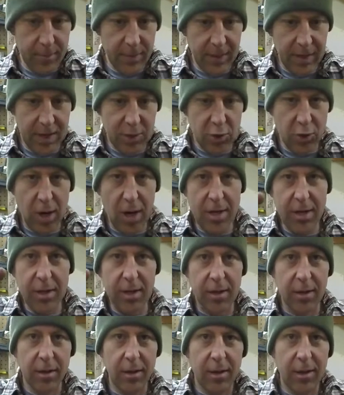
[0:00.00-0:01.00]
I tried
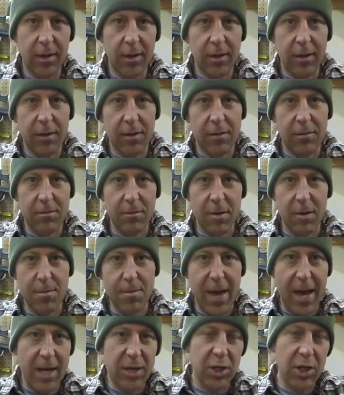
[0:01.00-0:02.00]
to
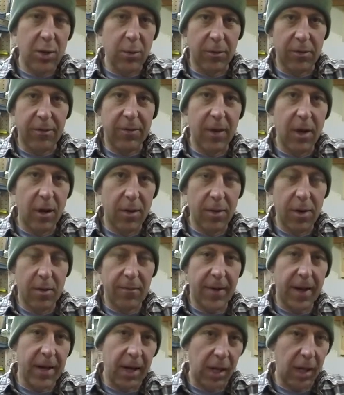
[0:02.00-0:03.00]
imagine it would fit on there,
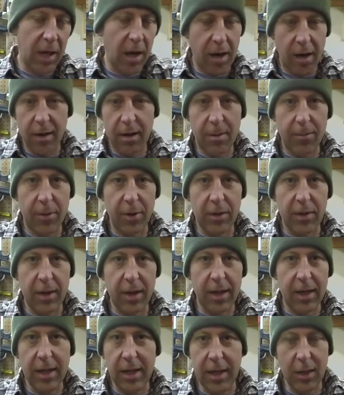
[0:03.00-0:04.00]
if I had to cut it up or
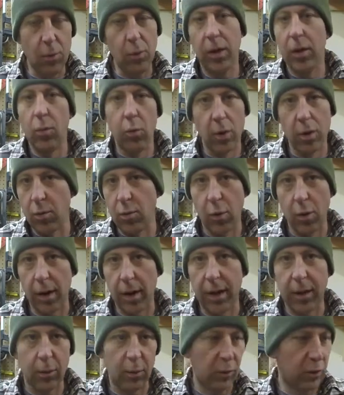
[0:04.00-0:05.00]
anything, it wouldn't
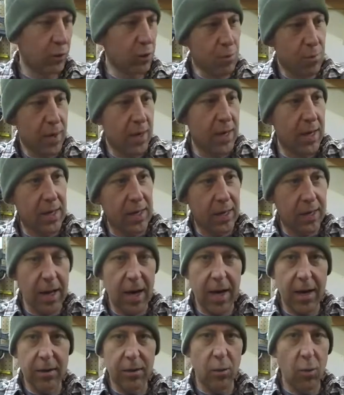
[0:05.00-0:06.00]
work. It was too big. It
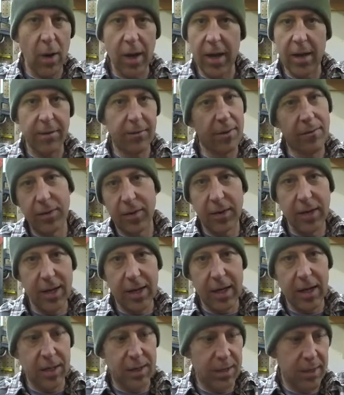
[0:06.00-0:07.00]
got in the way of
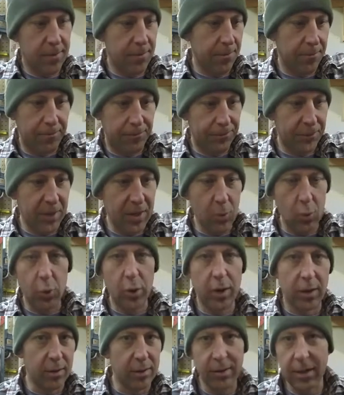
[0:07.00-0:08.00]
everything, and it didn't fit.
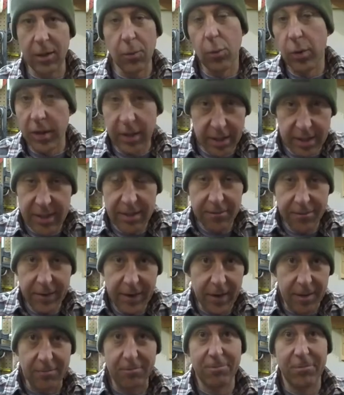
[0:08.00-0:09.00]

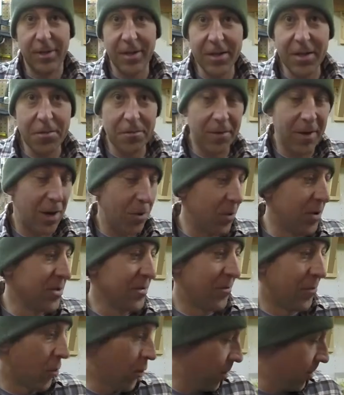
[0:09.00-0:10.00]
It didn't fit. It
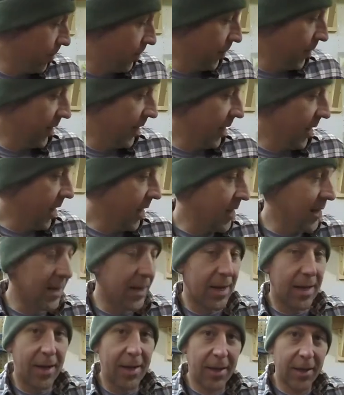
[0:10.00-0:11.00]
wasn't for it. And
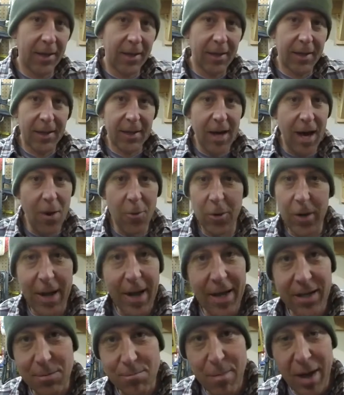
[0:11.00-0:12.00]
I would have
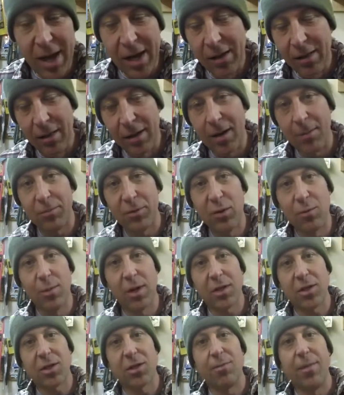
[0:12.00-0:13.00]
had to mangle it up too
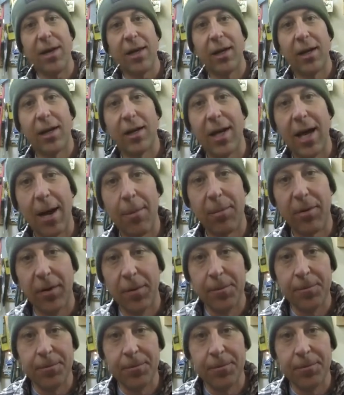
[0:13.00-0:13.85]
much to make it adapt.